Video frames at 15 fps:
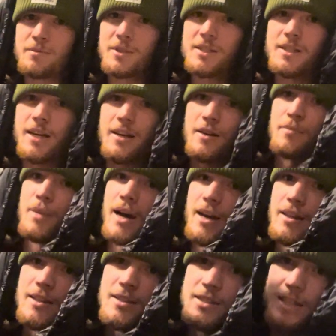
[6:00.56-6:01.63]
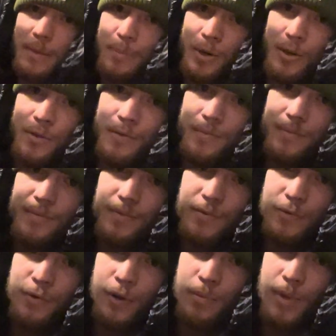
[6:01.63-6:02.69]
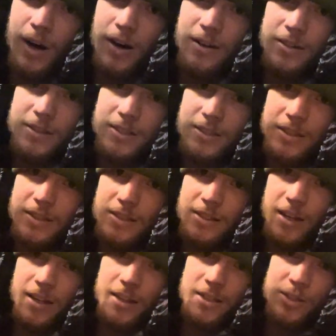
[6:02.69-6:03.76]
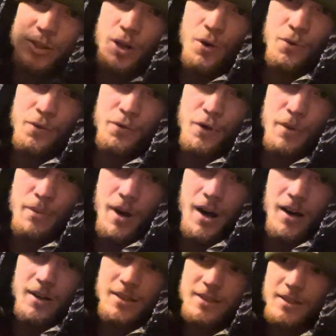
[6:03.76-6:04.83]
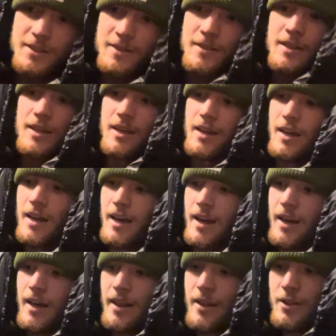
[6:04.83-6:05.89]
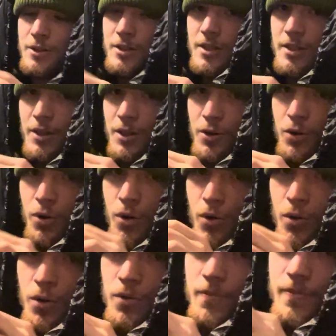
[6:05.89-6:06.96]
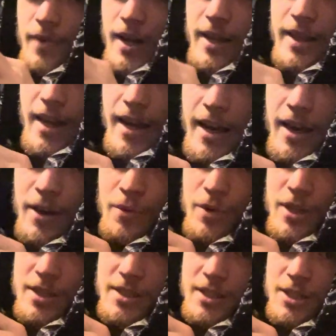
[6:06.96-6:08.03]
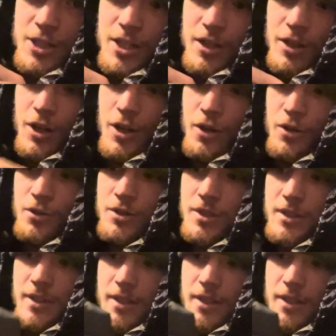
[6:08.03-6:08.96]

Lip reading: mistake of buying the zippered foot box instead of the sewn foot box. And there's this little hole at the end where you cinch it closed.